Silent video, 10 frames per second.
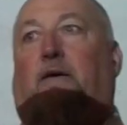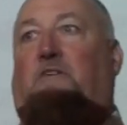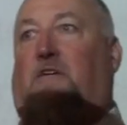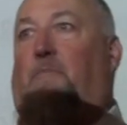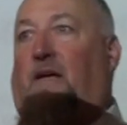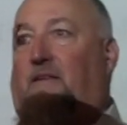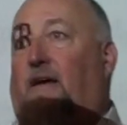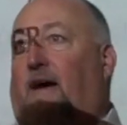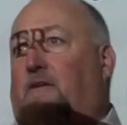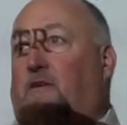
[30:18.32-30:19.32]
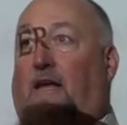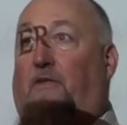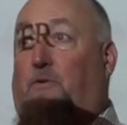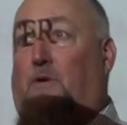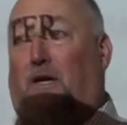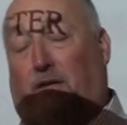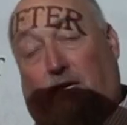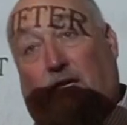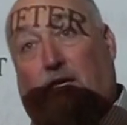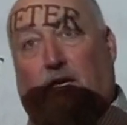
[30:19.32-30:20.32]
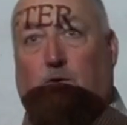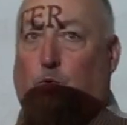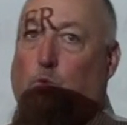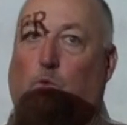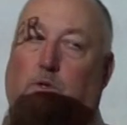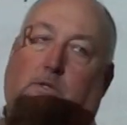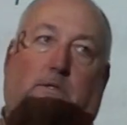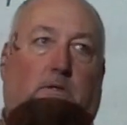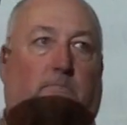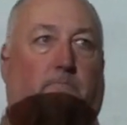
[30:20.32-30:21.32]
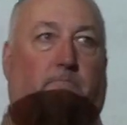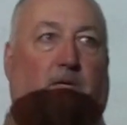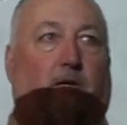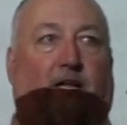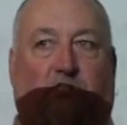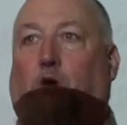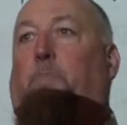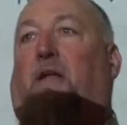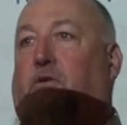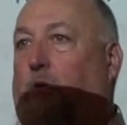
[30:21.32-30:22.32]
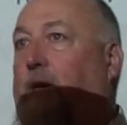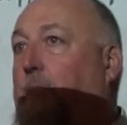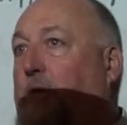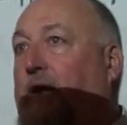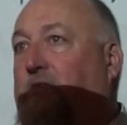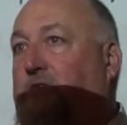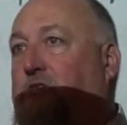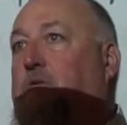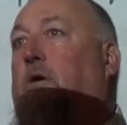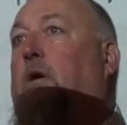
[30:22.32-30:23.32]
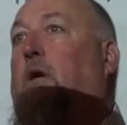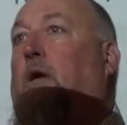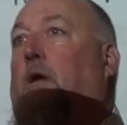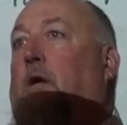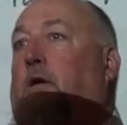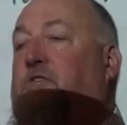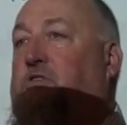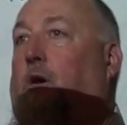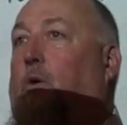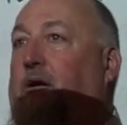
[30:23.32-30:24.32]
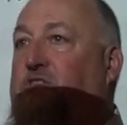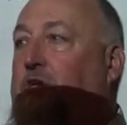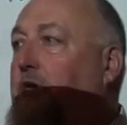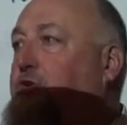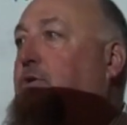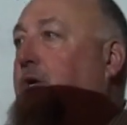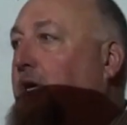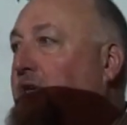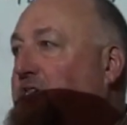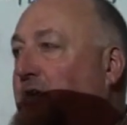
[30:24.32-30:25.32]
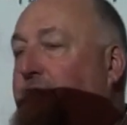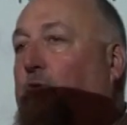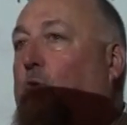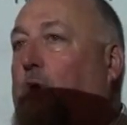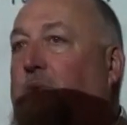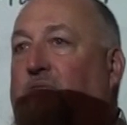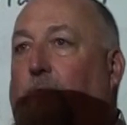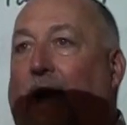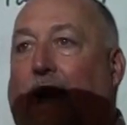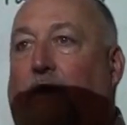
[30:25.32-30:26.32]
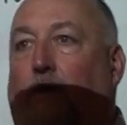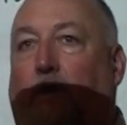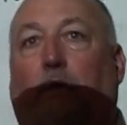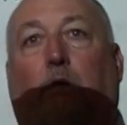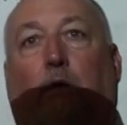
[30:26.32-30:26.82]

something like that, took out the wrong kidney, ooh, that's called medical malpractice. So a surgery is a form of a battery.